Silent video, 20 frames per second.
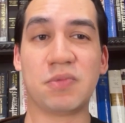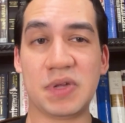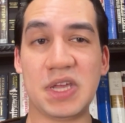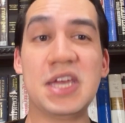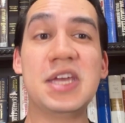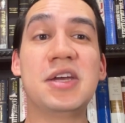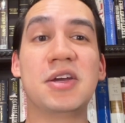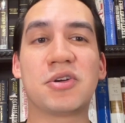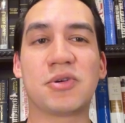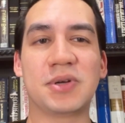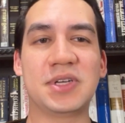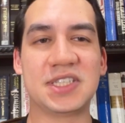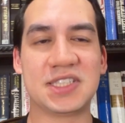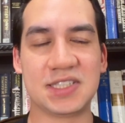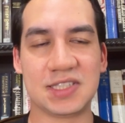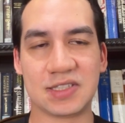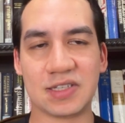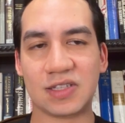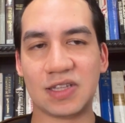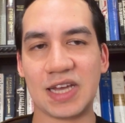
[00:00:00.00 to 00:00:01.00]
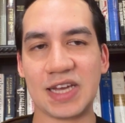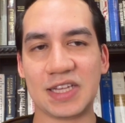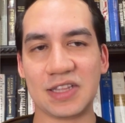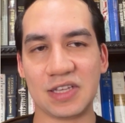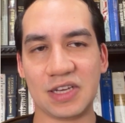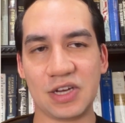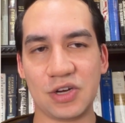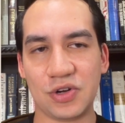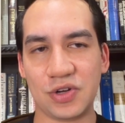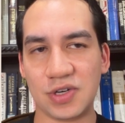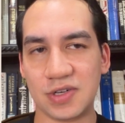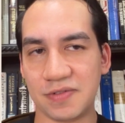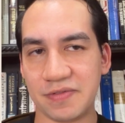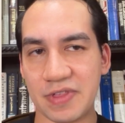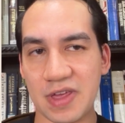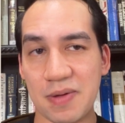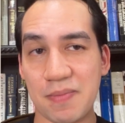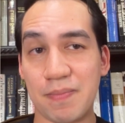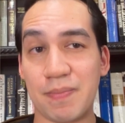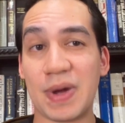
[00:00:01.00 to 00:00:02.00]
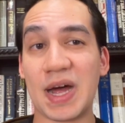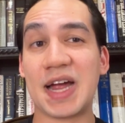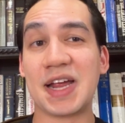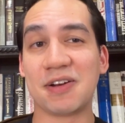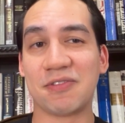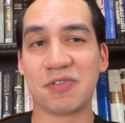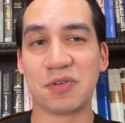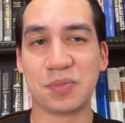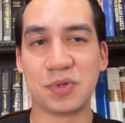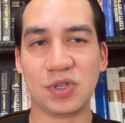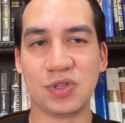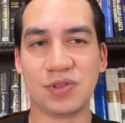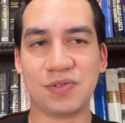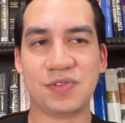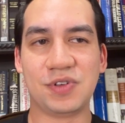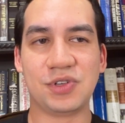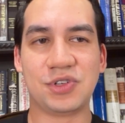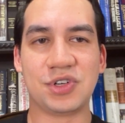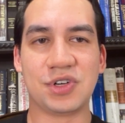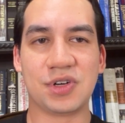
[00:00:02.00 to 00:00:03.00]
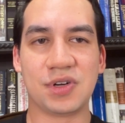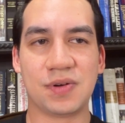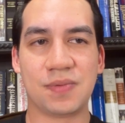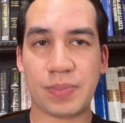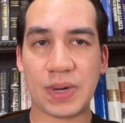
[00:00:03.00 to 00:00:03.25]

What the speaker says: increases the likelihood of them buying from you in the future.